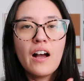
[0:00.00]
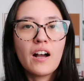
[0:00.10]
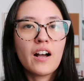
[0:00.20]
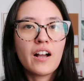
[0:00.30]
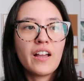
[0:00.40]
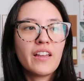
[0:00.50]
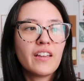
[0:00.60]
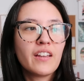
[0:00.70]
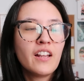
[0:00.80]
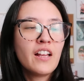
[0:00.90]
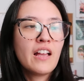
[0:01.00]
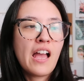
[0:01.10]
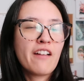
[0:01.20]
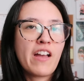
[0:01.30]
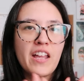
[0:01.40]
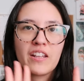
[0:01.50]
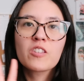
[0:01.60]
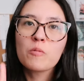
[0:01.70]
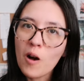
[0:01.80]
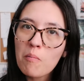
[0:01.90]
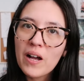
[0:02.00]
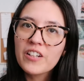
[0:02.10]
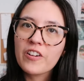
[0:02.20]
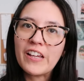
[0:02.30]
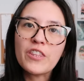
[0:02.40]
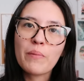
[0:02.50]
I have had a small migraine